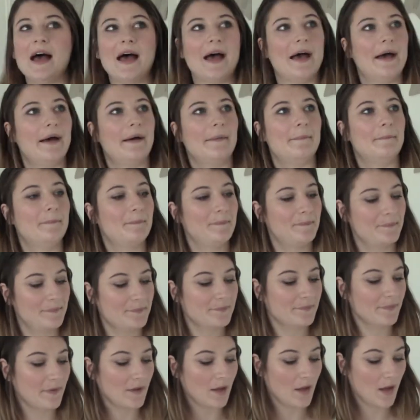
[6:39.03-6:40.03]
Um,
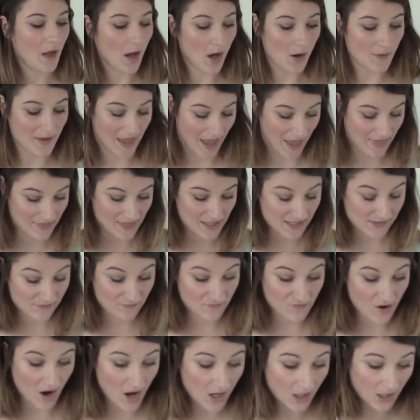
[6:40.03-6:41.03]
oh yeah, and this
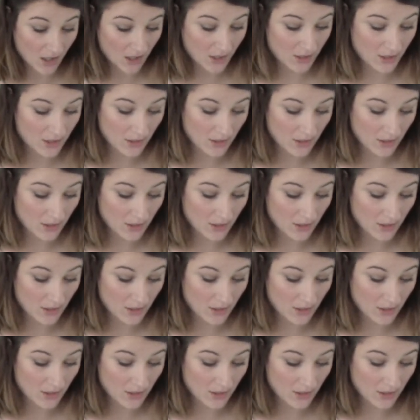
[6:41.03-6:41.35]
rug